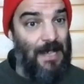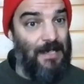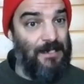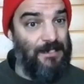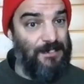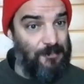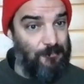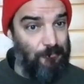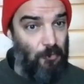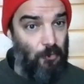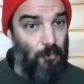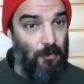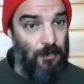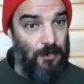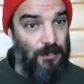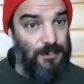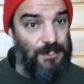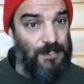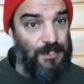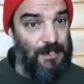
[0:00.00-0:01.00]
why it's
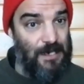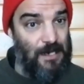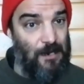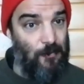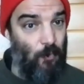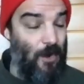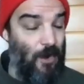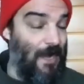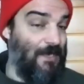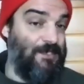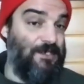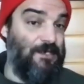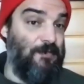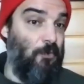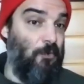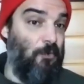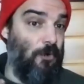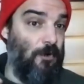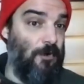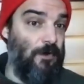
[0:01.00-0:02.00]
important to them, why it's
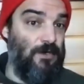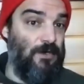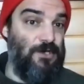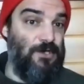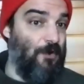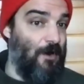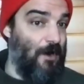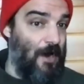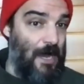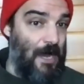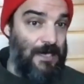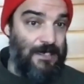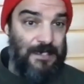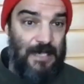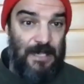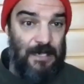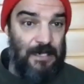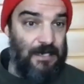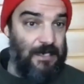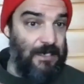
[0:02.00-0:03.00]
important to our
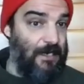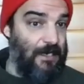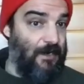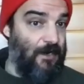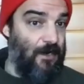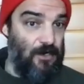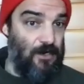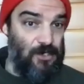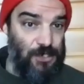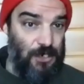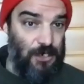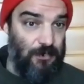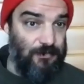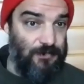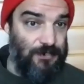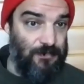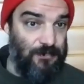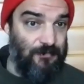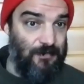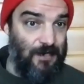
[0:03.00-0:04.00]
identity and our shared
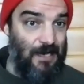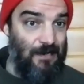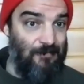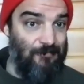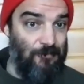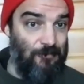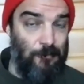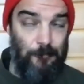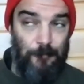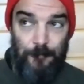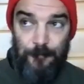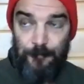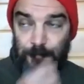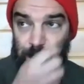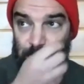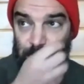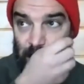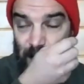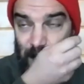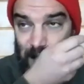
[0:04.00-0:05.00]
survival.
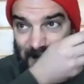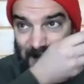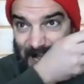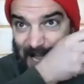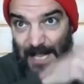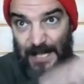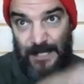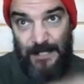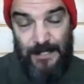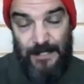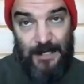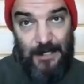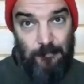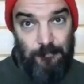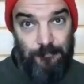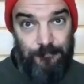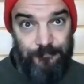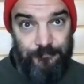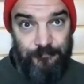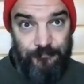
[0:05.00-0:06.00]
And
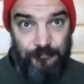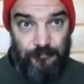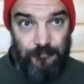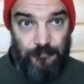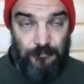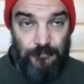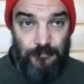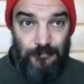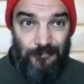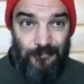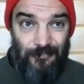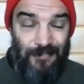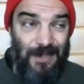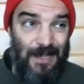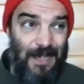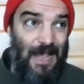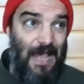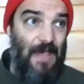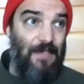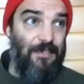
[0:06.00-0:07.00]

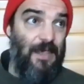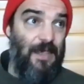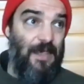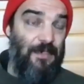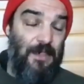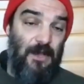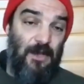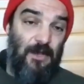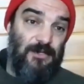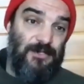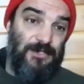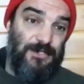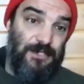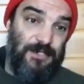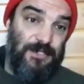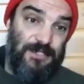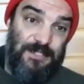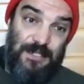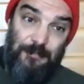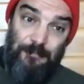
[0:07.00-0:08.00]
and then there's
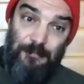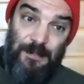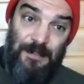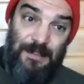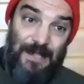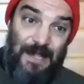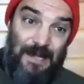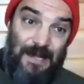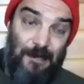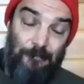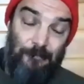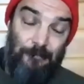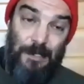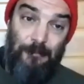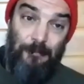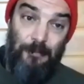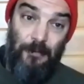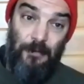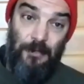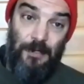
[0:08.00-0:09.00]
sympathetic
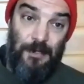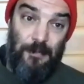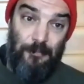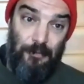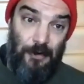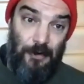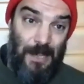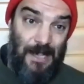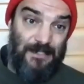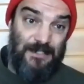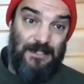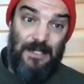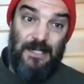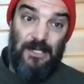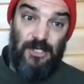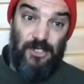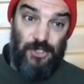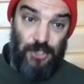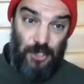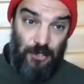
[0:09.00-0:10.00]
people in the press,
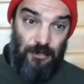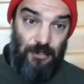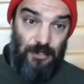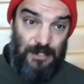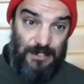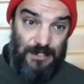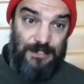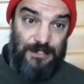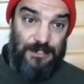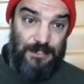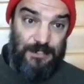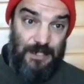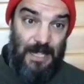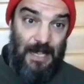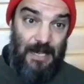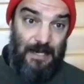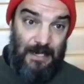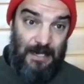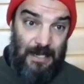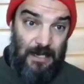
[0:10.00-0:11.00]
like journalists
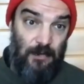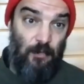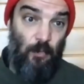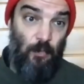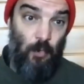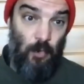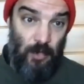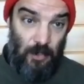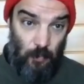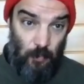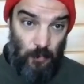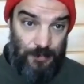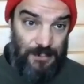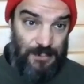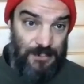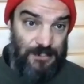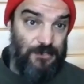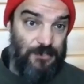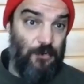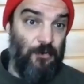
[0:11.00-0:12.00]
that can work with
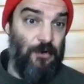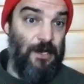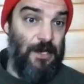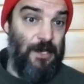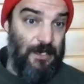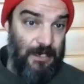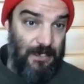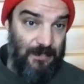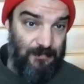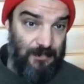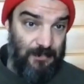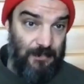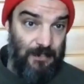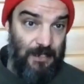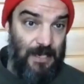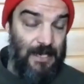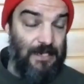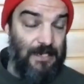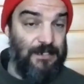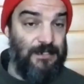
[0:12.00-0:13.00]
this story and give it
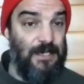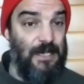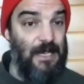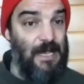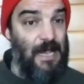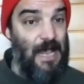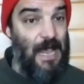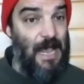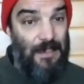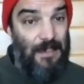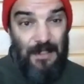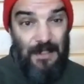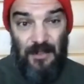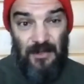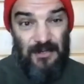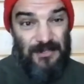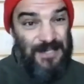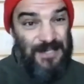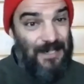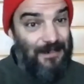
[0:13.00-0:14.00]
legs. And then
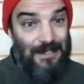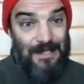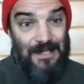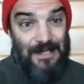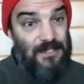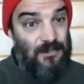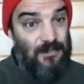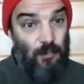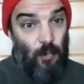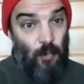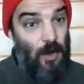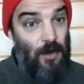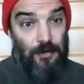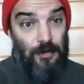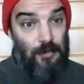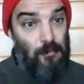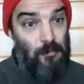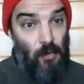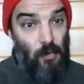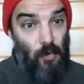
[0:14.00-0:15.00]
there's at least one
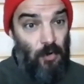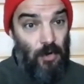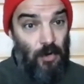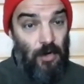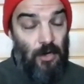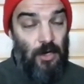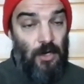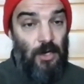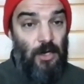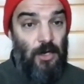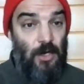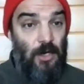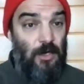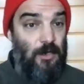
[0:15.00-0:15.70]
or more